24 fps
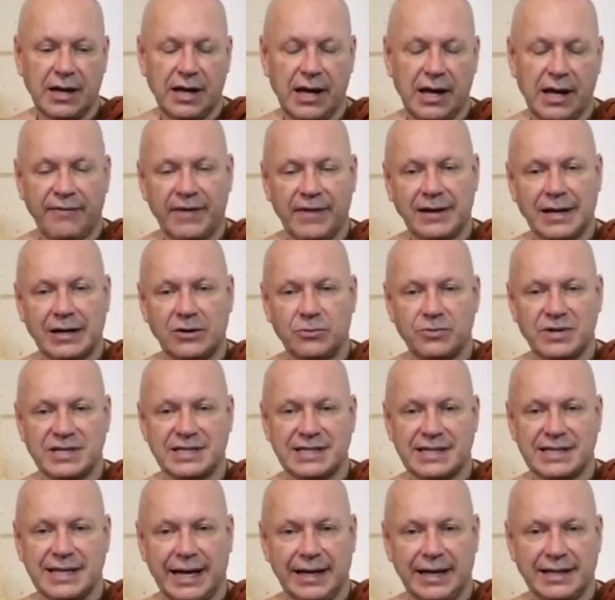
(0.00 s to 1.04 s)
Then it
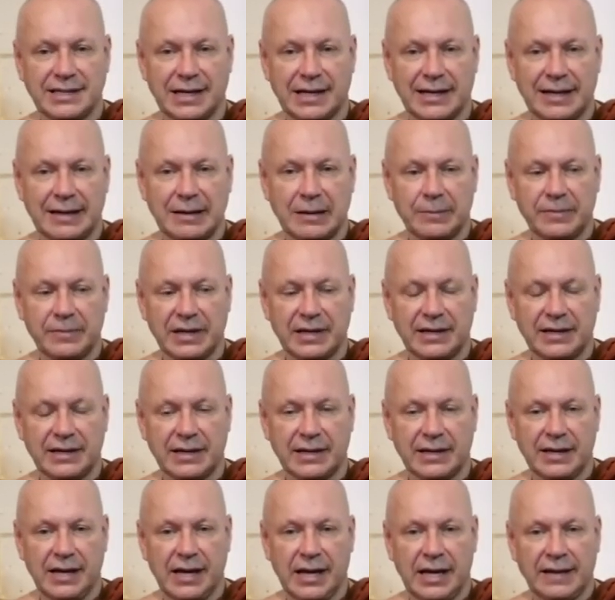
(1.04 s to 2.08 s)
recedes a little bit.
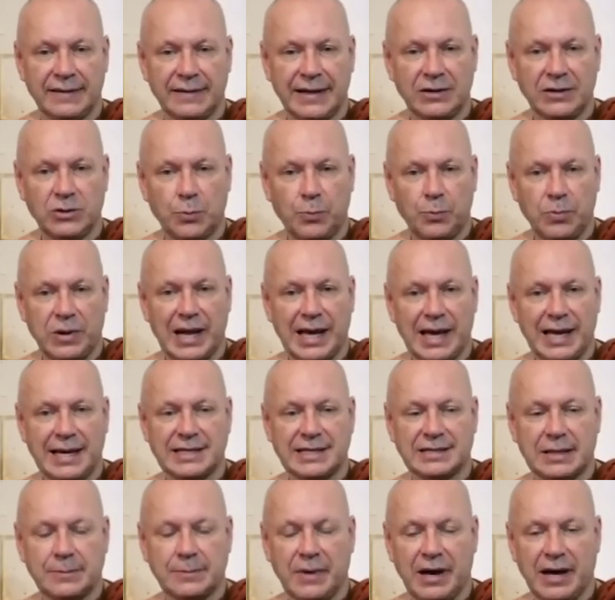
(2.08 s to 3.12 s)
Then you place
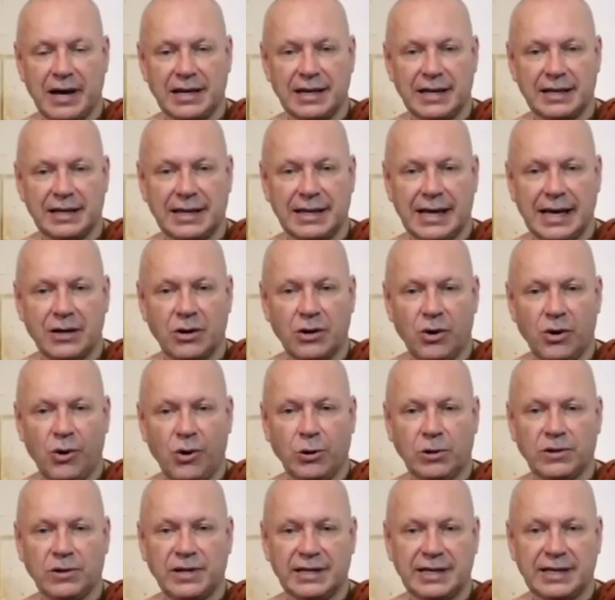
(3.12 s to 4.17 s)
the mind again,
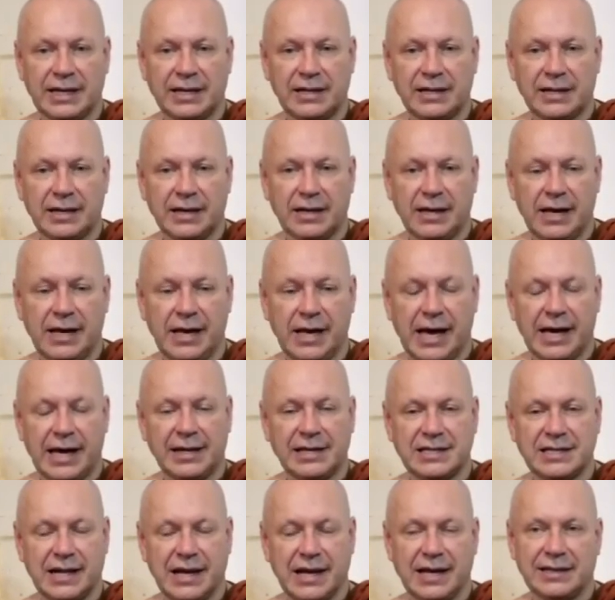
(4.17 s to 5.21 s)
holding it. And
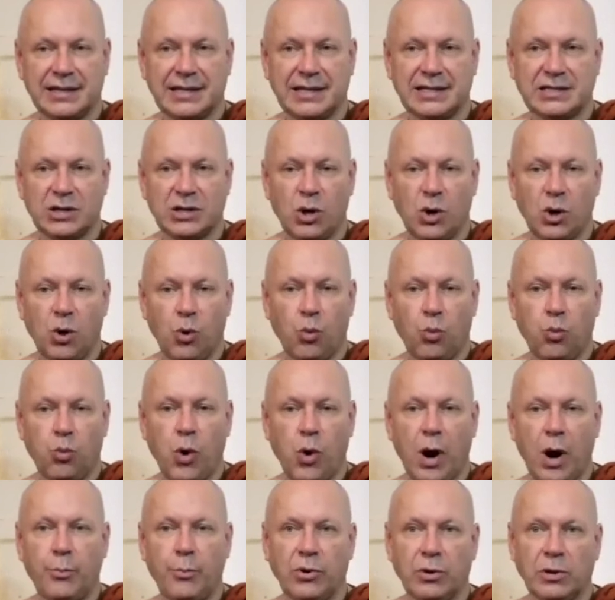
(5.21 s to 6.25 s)
it's like this
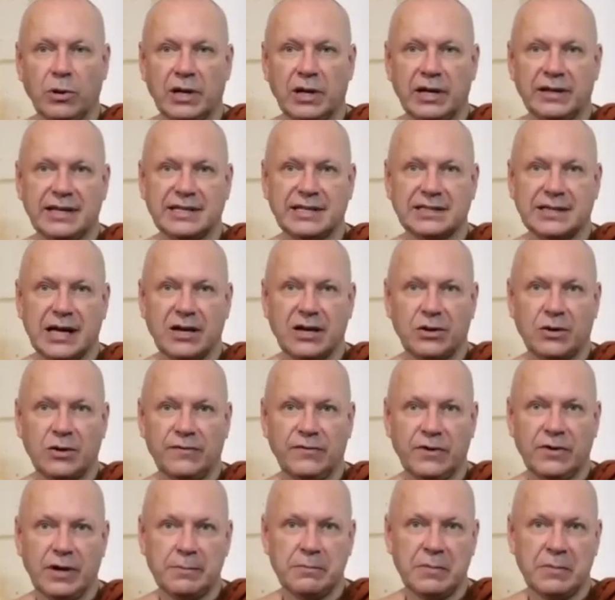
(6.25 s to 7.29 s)
wobble, this kind
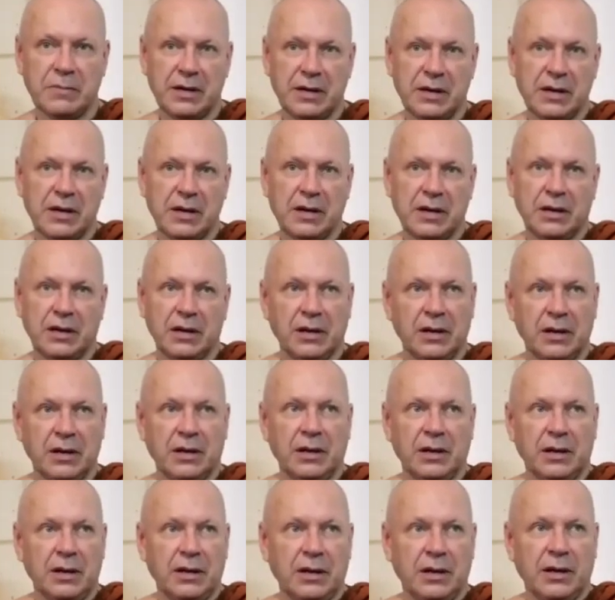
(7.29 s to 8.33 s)
of
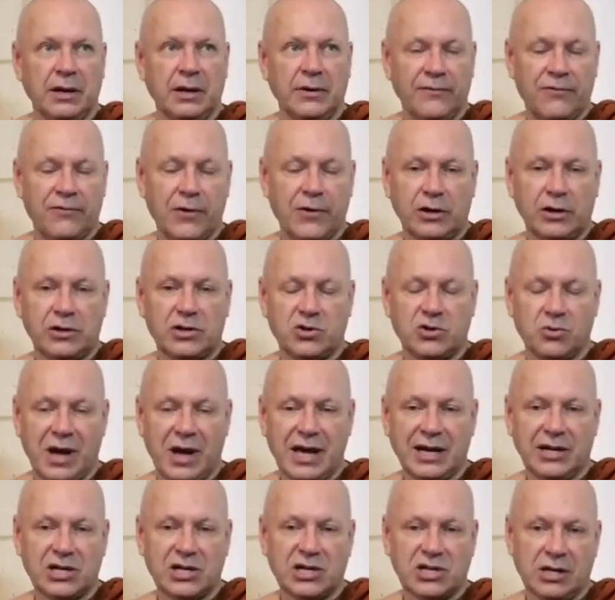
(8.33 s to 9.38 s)

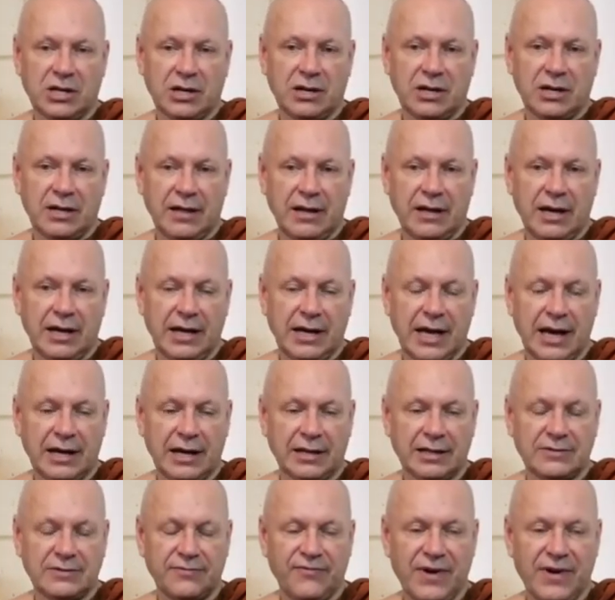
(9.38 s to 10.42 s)
fluctuation. Yeah,
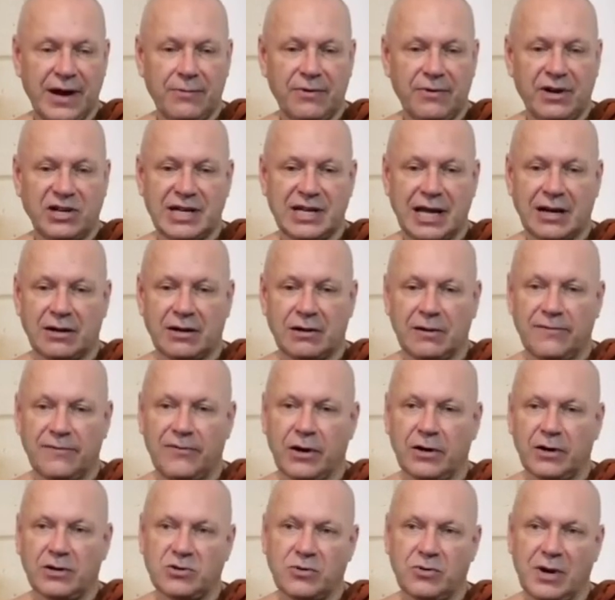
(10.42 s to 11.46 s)
it's very gentle
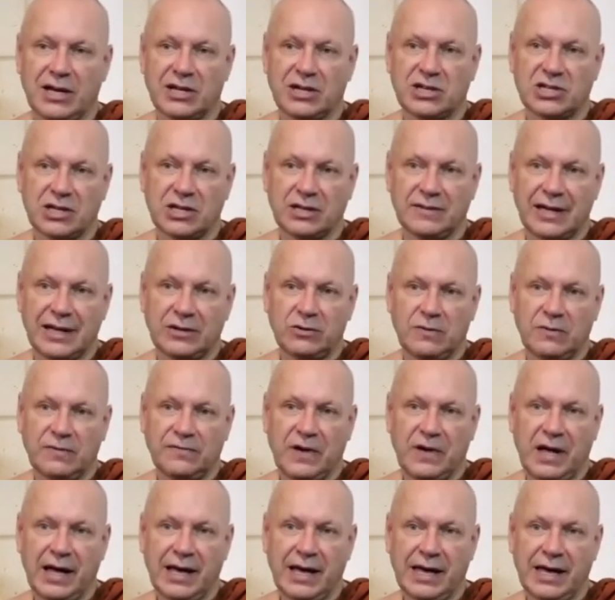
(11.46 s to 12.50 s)
fluctuation that you
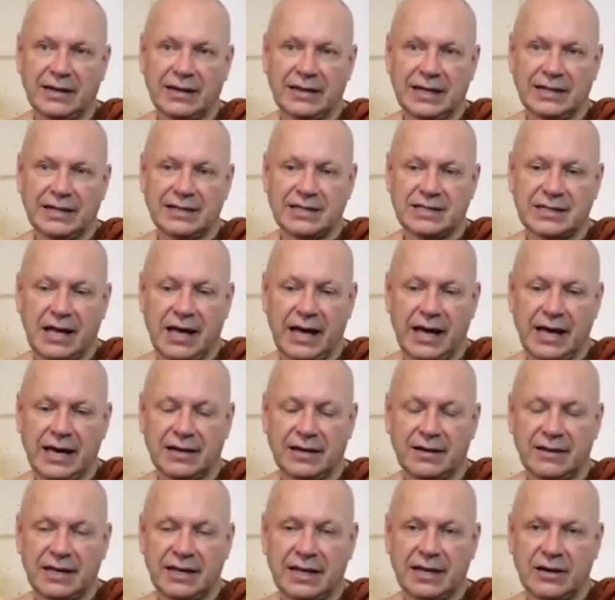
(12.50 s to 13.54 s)
find
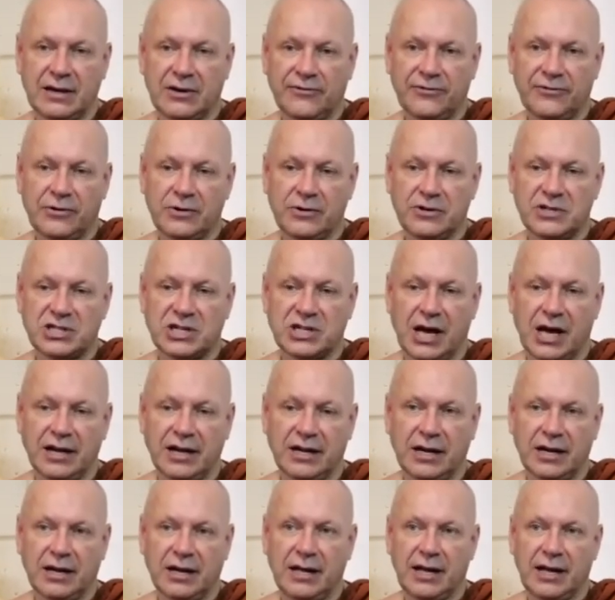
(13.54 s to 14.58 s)
inside the first
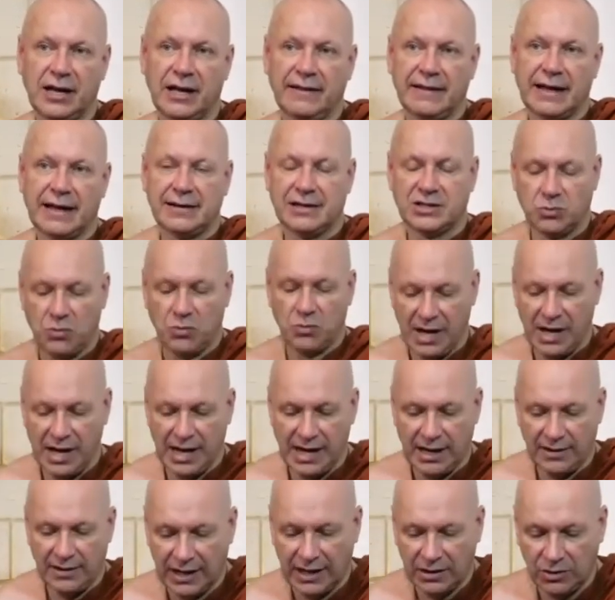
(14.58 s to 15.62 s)
jhana. That is
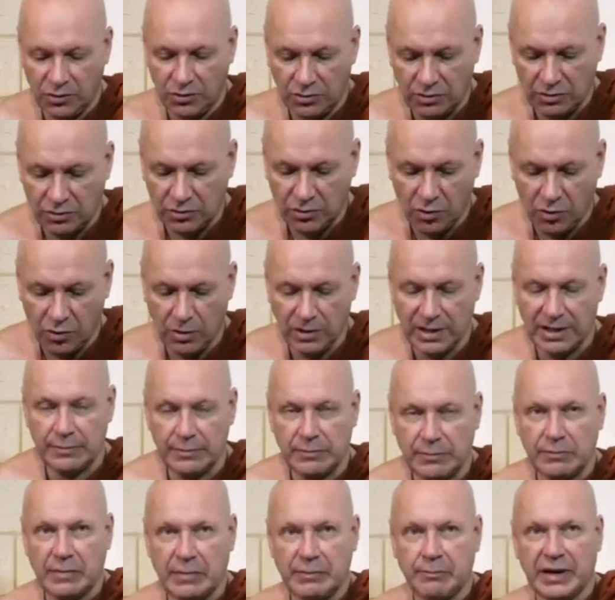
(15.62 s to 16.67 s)
why they call it,
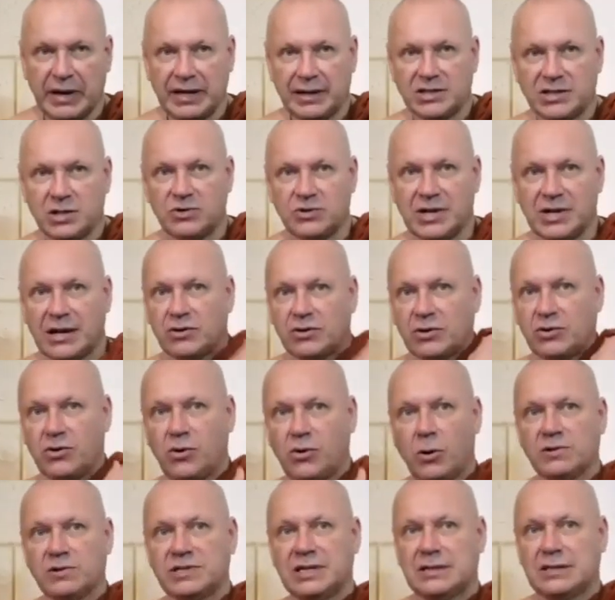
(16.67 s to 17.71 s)
Banda Sujata
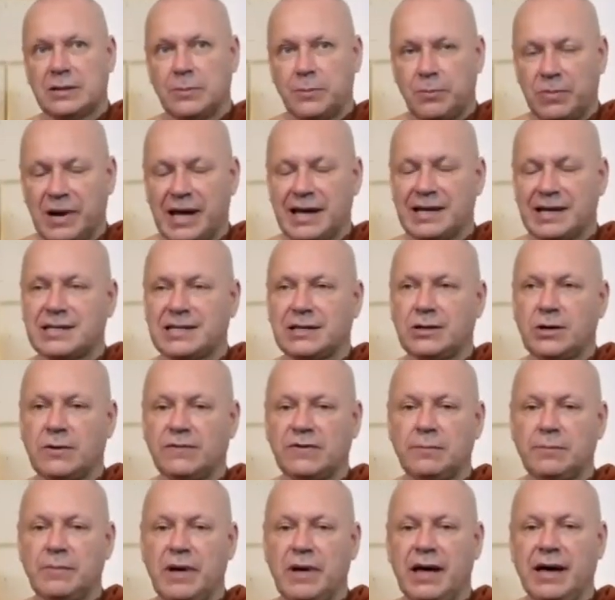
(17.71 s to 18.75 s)
calls it the placing of
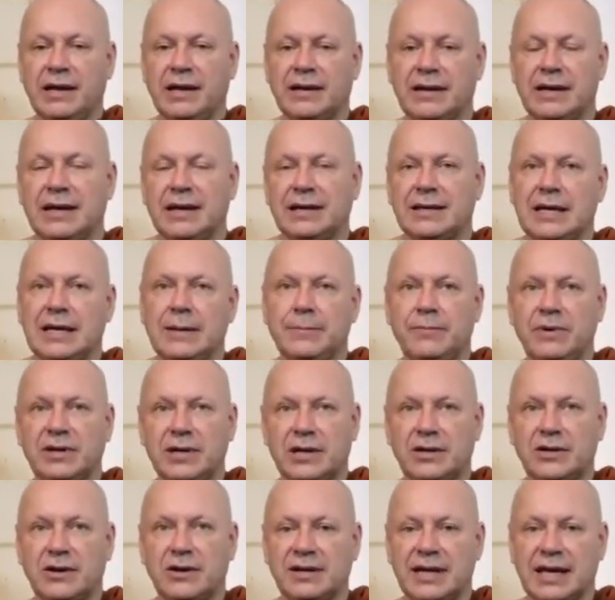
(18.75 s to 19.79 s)
the mind and keeping
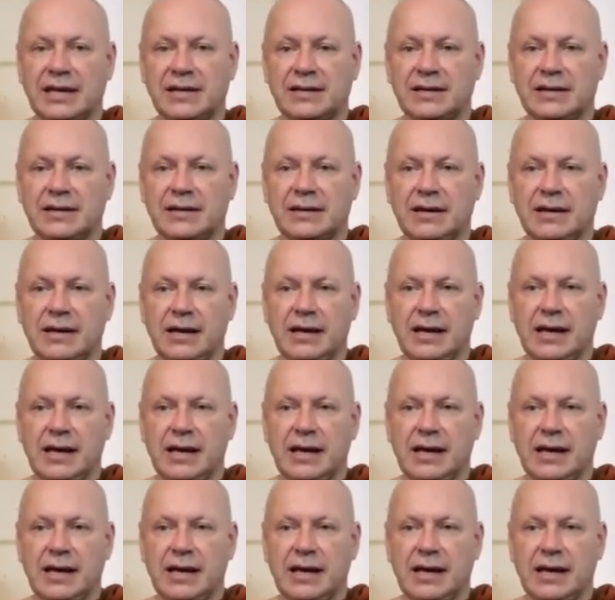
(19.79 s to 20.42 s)
it connected.